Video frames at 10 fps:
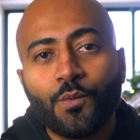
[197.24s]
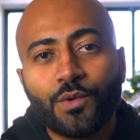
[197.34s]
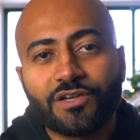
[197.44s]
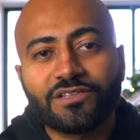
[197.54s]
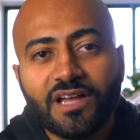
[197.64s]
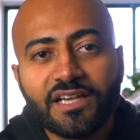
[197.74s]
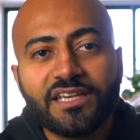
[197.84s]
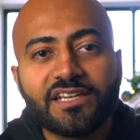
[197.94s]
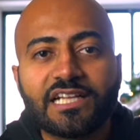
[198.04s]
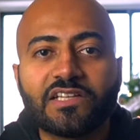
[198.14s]
We are
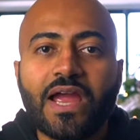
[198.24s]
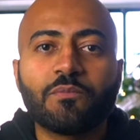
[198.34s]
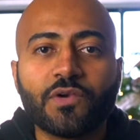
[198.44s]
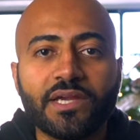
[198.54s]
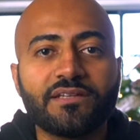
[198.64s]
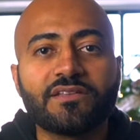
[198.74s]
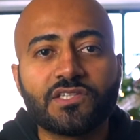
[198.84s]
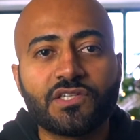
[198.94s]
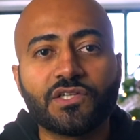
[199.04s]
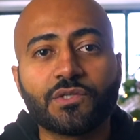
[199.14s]
lucky to collaborate
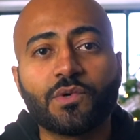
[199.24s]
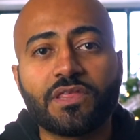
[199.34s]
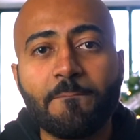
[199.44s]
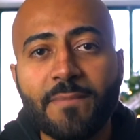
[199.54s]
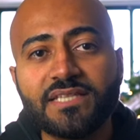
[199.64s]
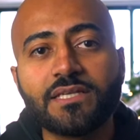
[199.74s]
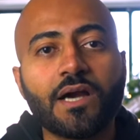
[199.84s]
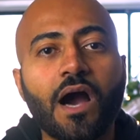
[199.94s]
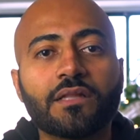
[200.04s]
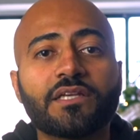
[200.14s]
this year with amazing
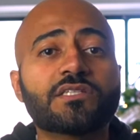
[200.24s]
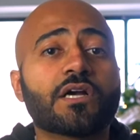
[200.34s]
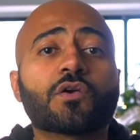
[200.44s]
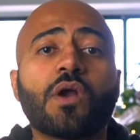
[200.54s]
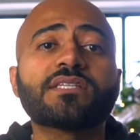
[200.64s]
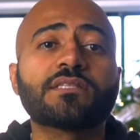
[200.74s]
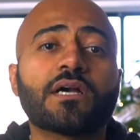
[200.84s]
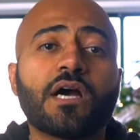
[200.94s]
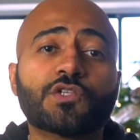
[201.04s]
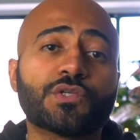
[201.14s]
colleagues across the
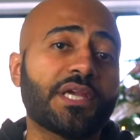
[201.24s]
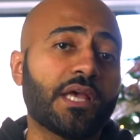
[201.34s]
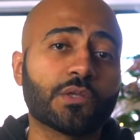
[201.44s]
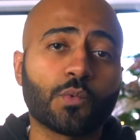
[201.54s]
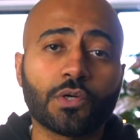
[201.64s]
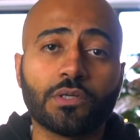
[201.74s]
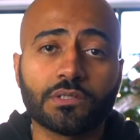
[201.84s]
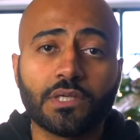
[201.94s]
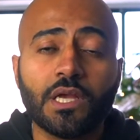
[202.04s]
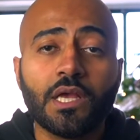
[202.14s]
country and the
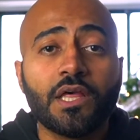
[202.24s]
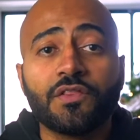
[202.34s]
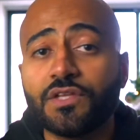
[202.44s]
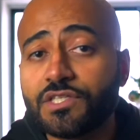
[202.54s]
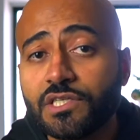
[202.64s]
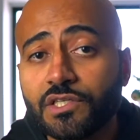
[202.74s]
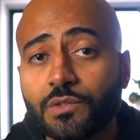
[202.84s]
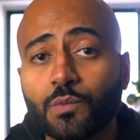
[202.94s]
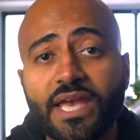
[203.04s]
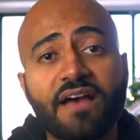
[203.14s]
world. This
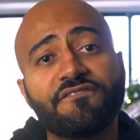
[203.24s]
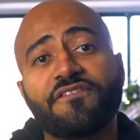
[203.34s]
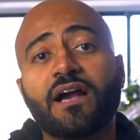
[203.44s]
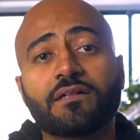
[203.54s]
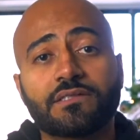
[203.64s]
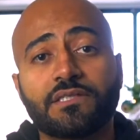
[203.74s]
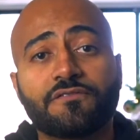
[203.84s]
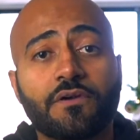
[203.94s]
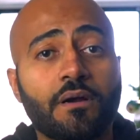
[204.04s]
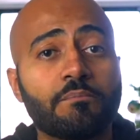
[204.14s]
year, we have faculty
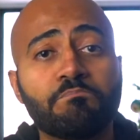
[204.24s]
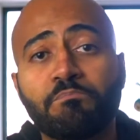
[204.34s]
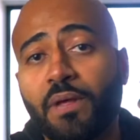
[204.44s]
from